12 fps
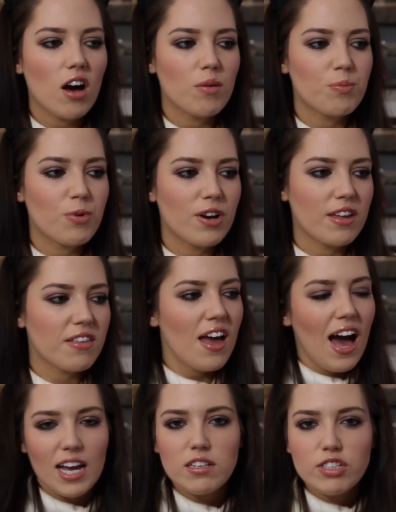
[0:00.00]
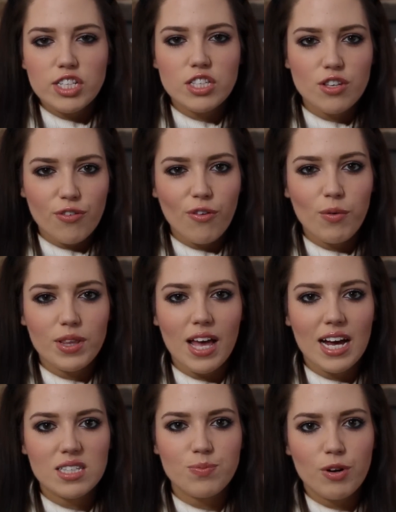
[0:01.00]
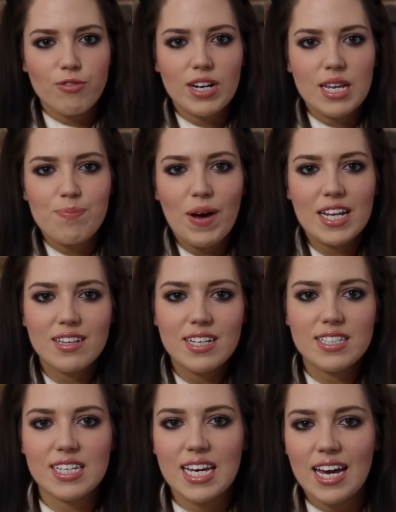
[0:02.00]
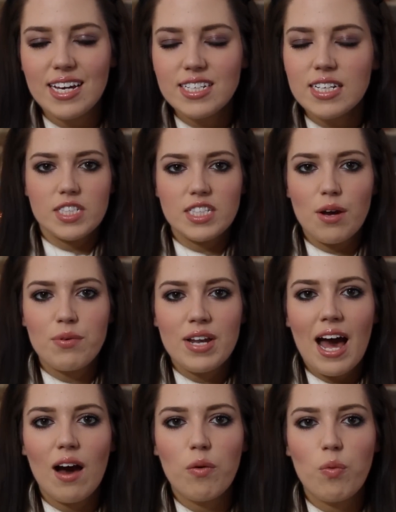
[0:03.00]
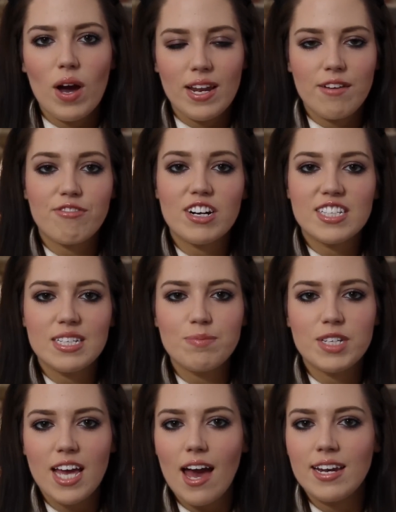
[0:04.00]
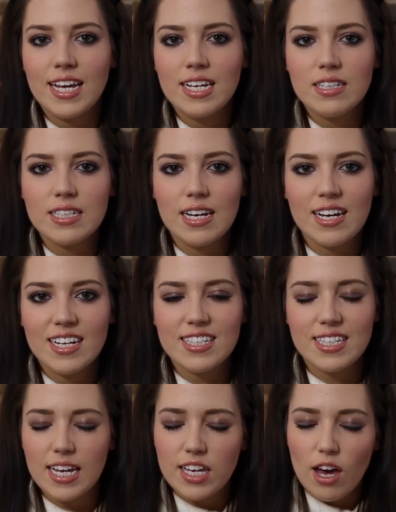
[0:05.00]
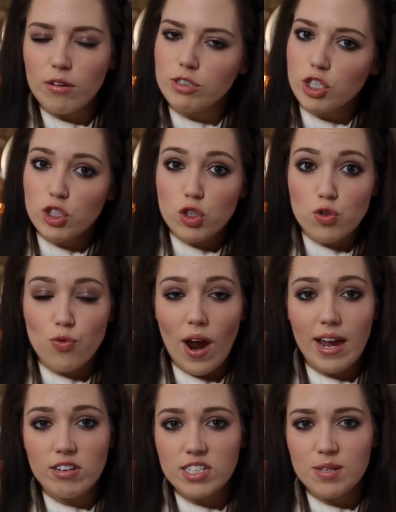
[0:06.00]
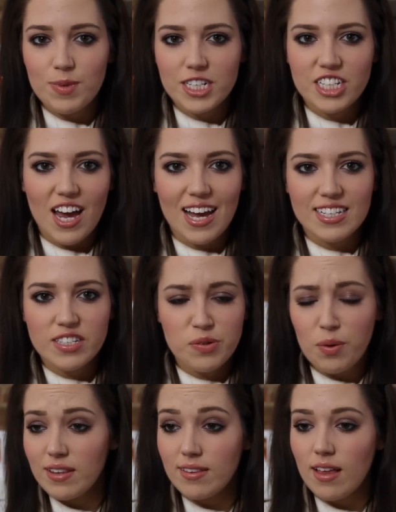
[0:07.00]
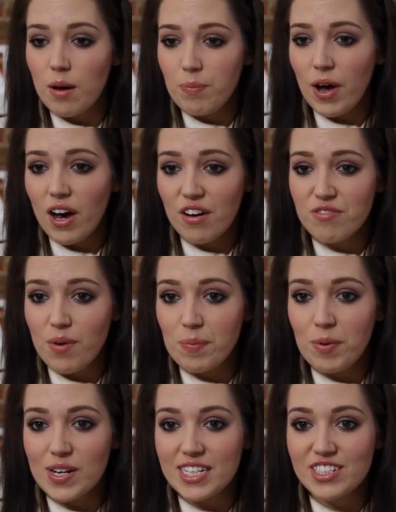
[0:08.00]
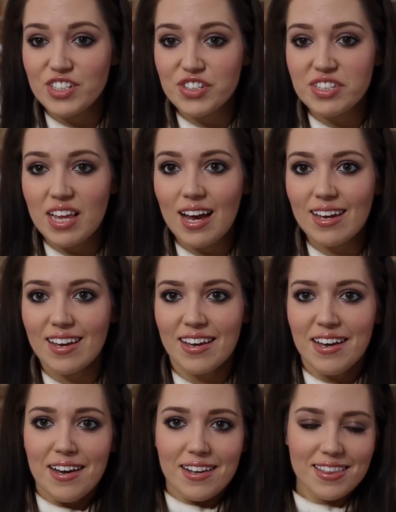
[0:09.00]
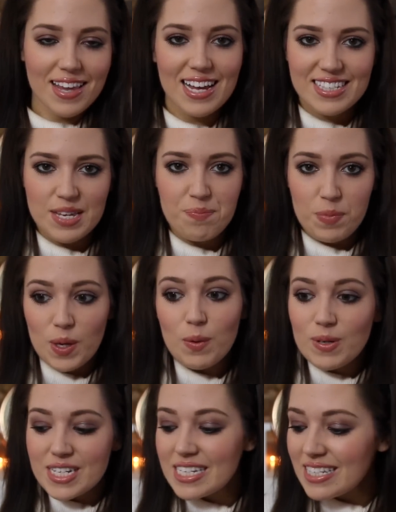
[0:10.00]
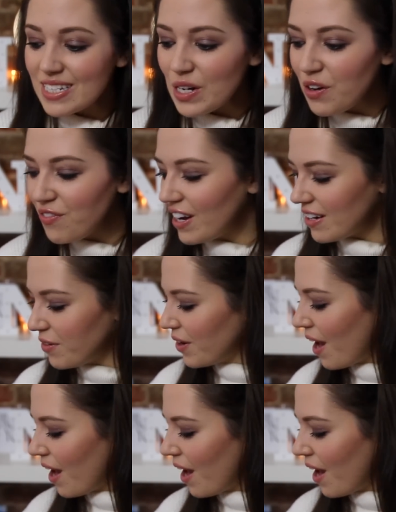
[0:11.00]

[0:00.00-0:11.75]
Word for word: can't breathe. I used to suffer with asthma really badly as a kid, so now whenever I seem to get an illness, it goes straight onto my chest, whether that part of my body is just like less immune to stuff, I don't